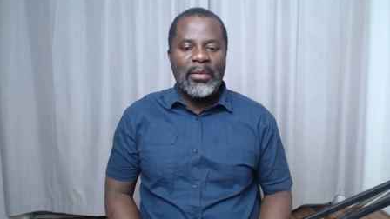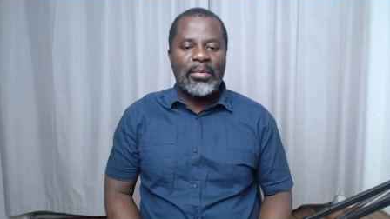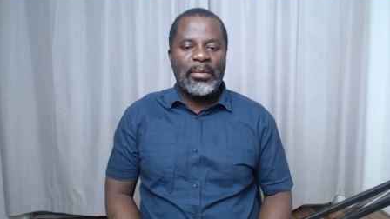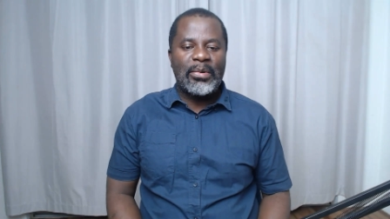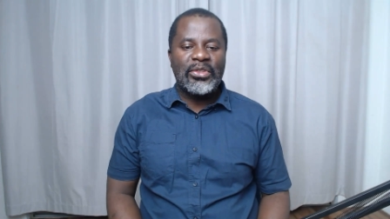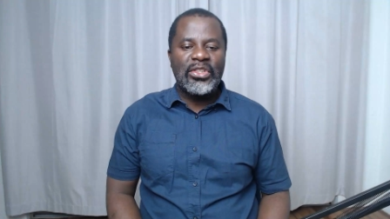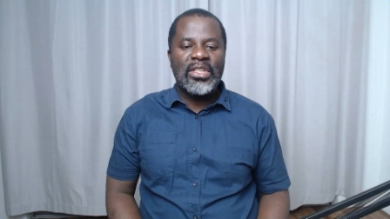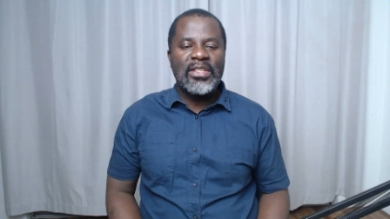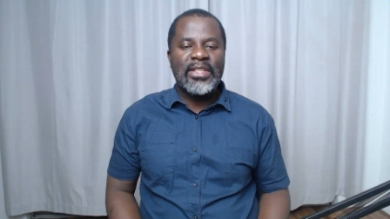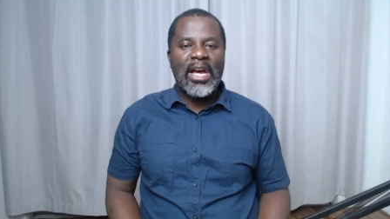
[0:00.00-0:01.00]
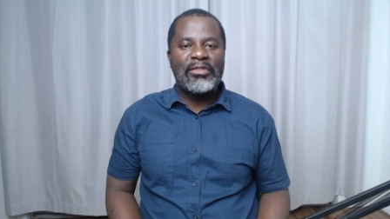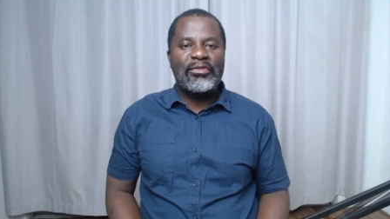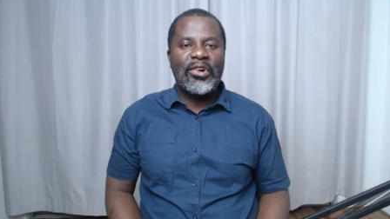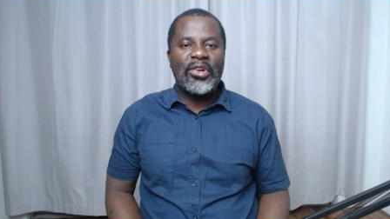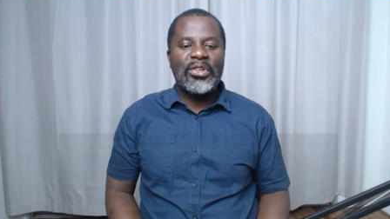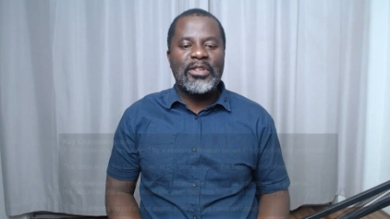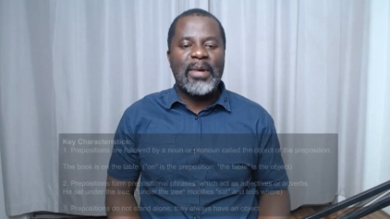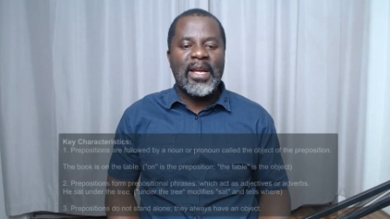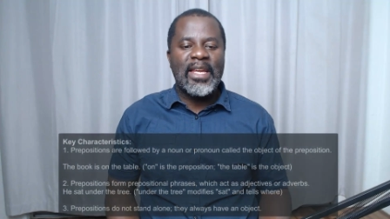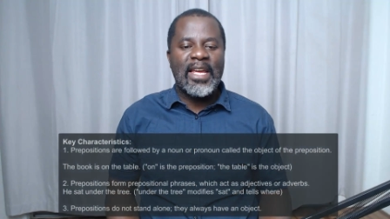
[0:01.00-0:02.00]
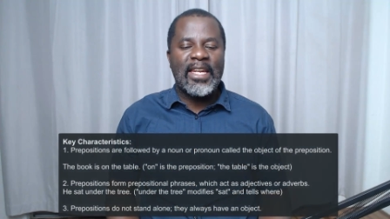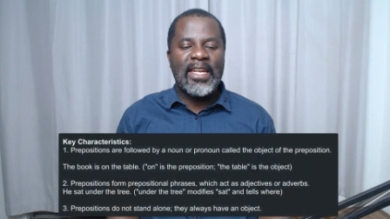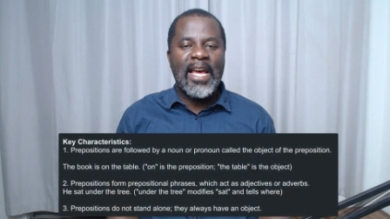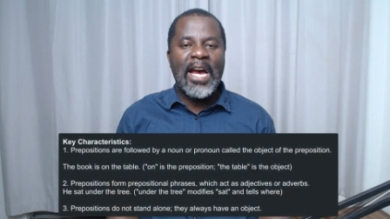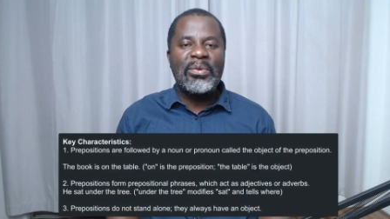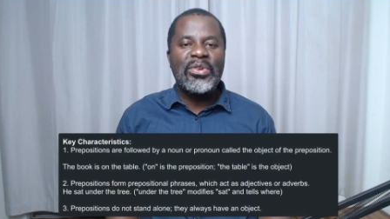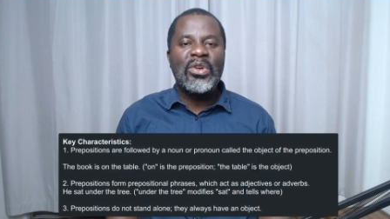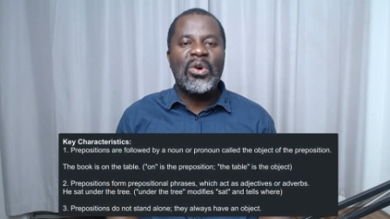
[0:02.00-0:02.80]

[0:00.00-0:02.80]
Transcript: Prepositions are followed by a noun